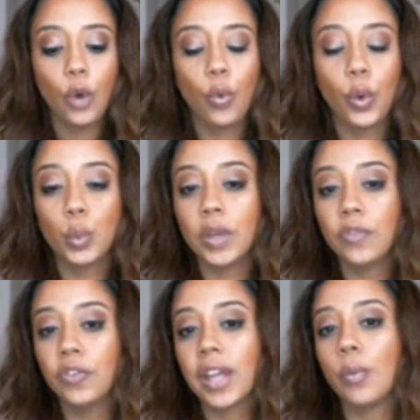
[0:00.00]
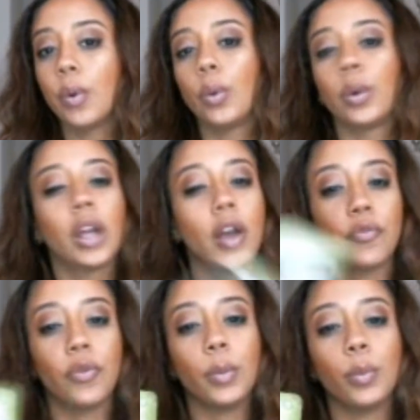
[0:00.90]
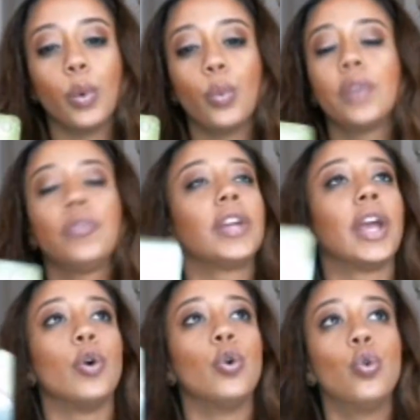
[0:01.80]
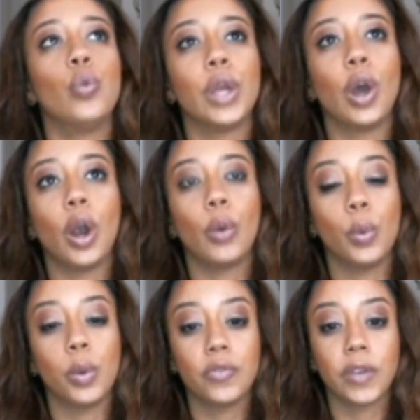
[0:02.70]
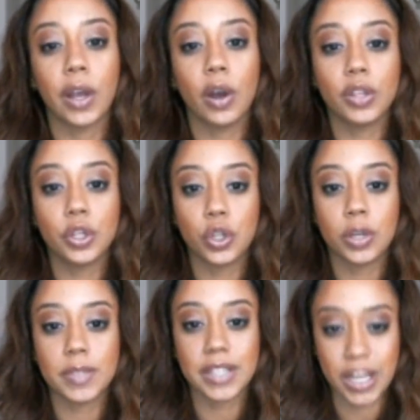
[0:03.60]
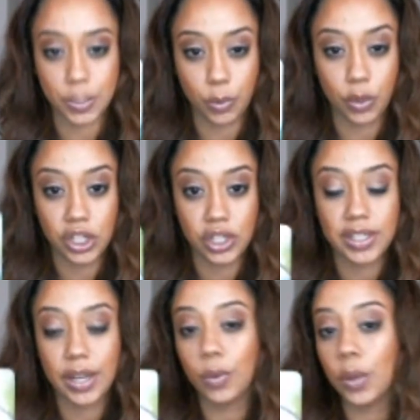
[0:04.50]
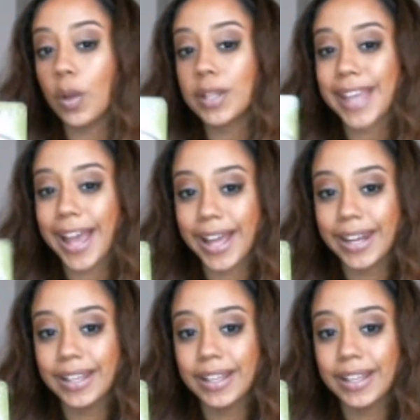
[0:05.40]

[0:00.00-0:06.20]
When we forget where we come from, when we forget who we are, when we forget all the dreams and aspirations that we once had,